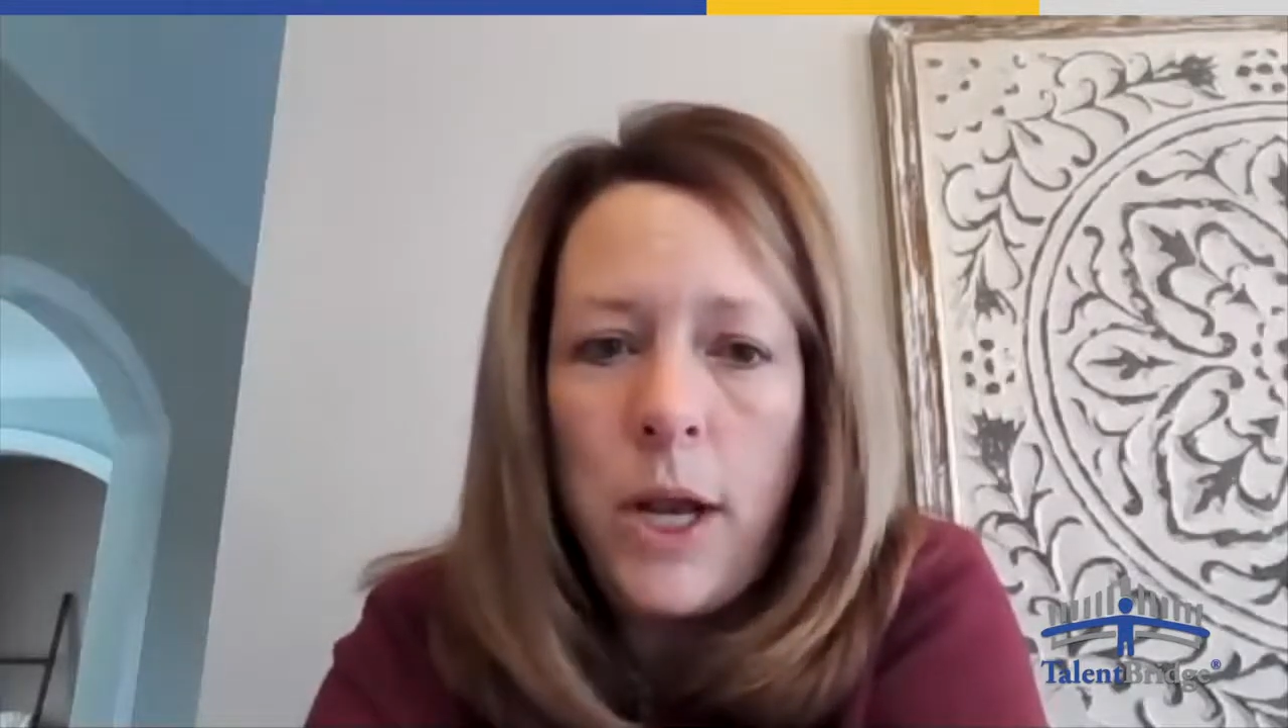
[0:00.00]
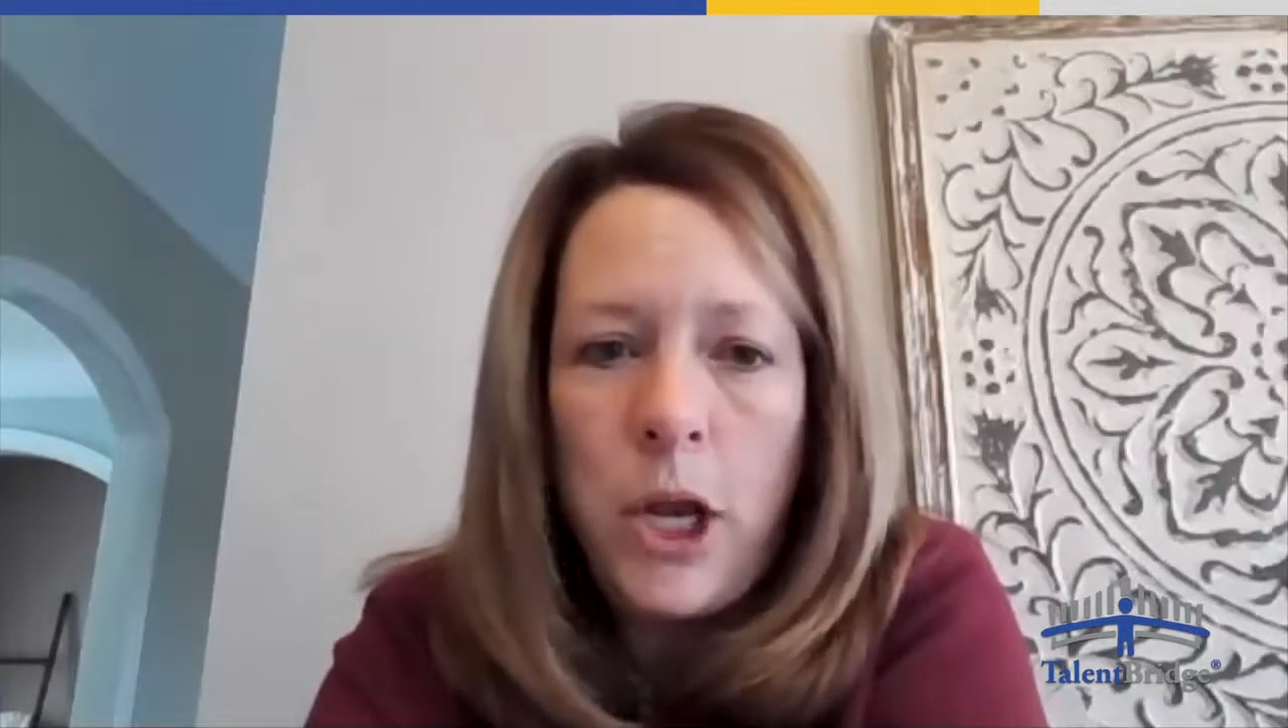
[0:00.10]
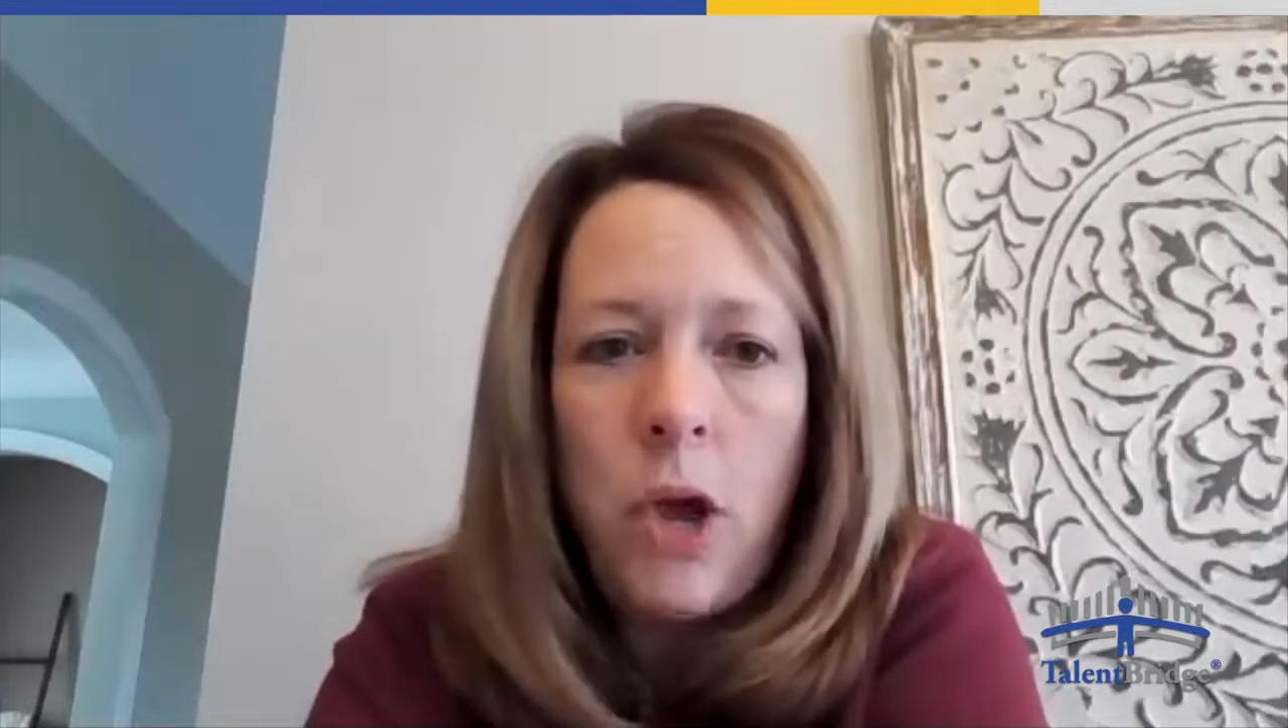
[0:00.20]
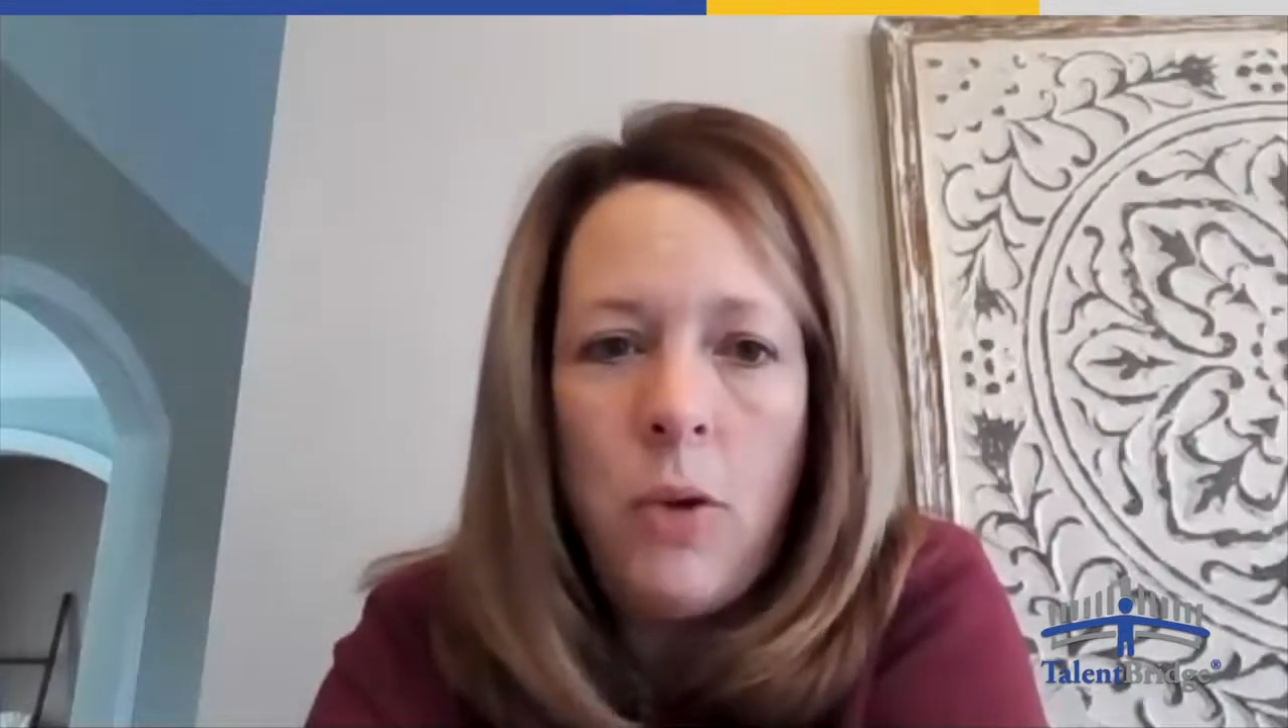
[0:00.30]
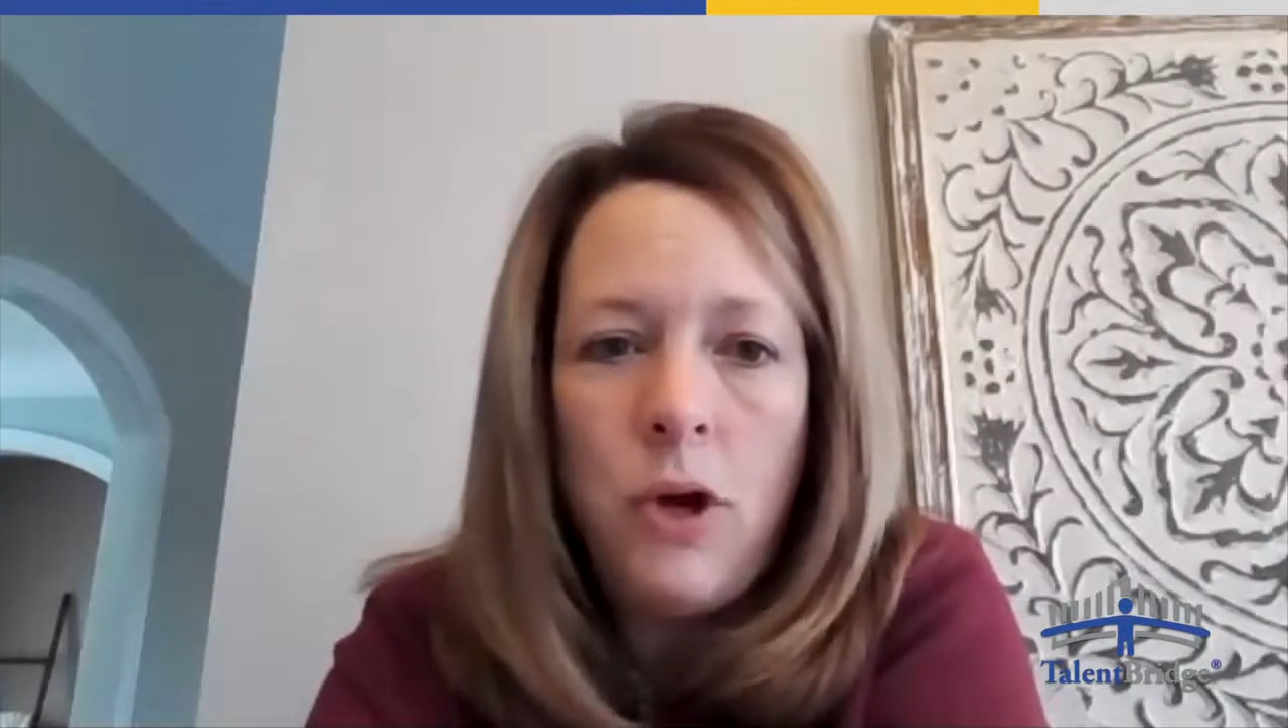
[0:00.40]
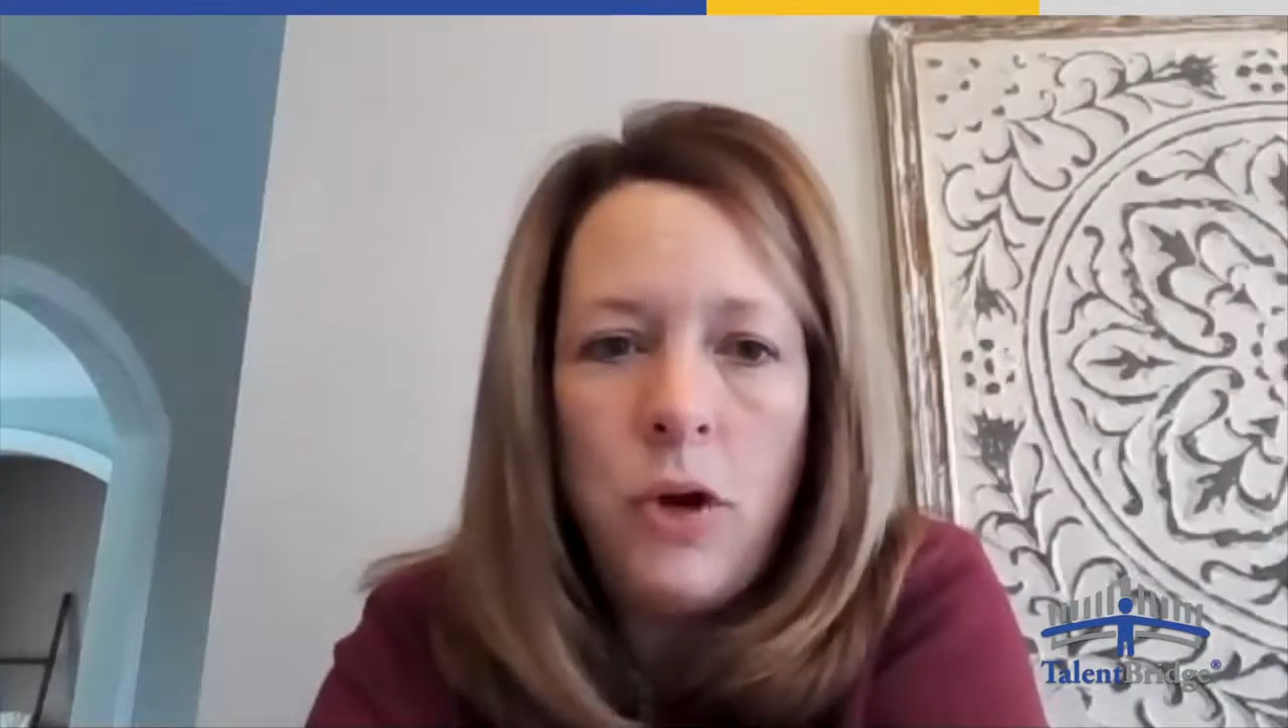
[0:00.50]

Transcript: know your